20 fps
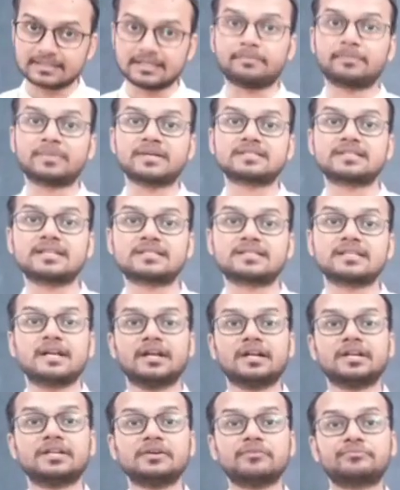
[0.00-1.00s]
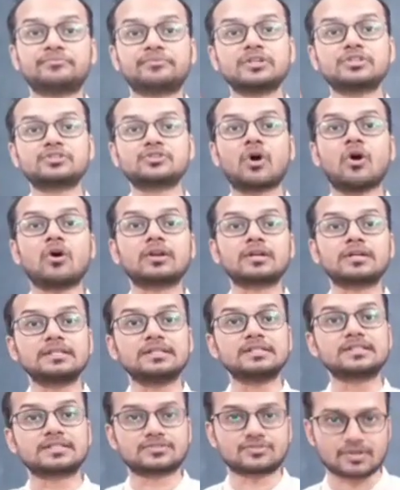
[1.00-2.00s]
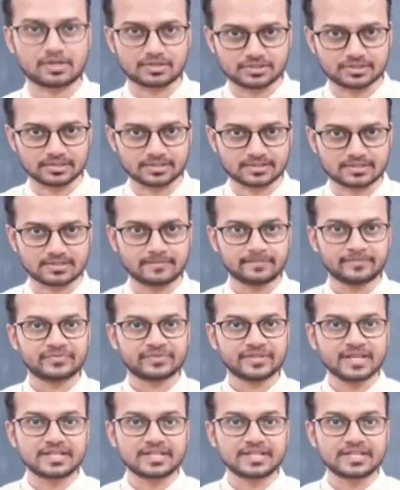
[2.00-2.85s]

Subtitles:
they possess different organelle structures.